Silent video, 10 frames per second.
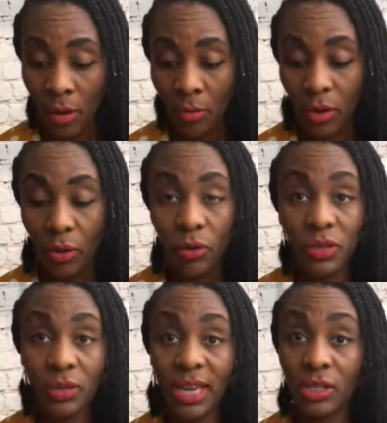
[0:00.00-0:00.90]
but
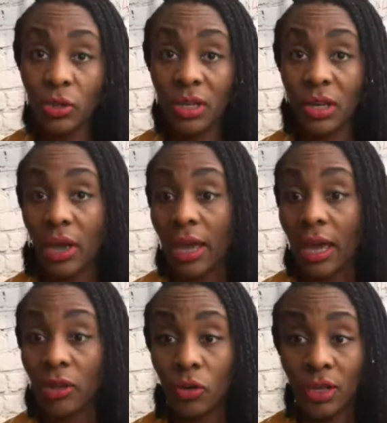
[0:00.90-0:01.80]
also that
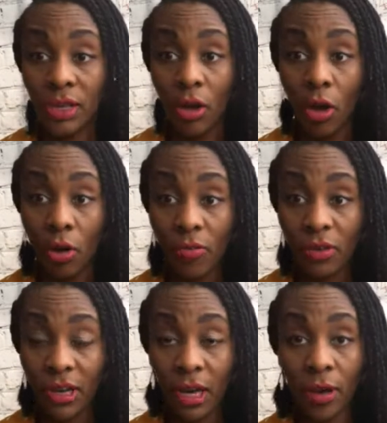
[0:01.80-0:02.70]
you can
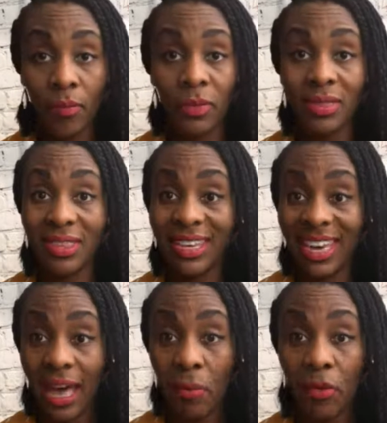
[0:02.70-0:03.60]
overcome
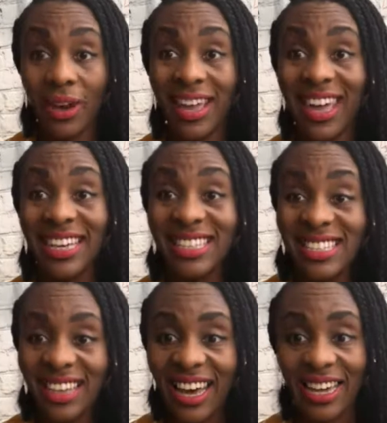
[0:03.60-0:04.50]
camera
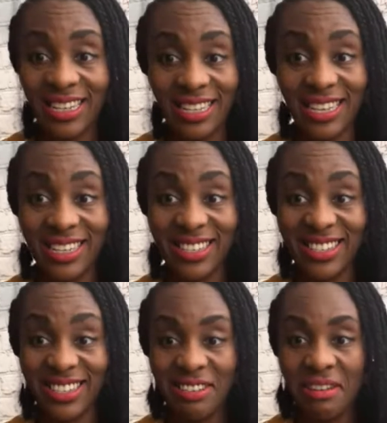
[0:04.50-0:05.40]

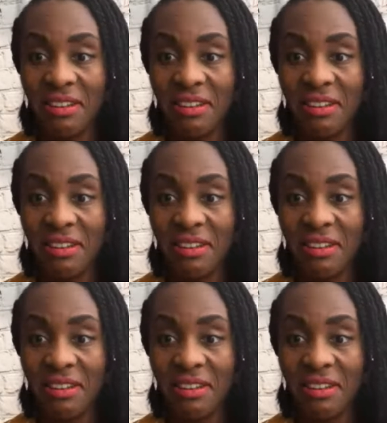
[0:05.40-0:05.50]
anxieties.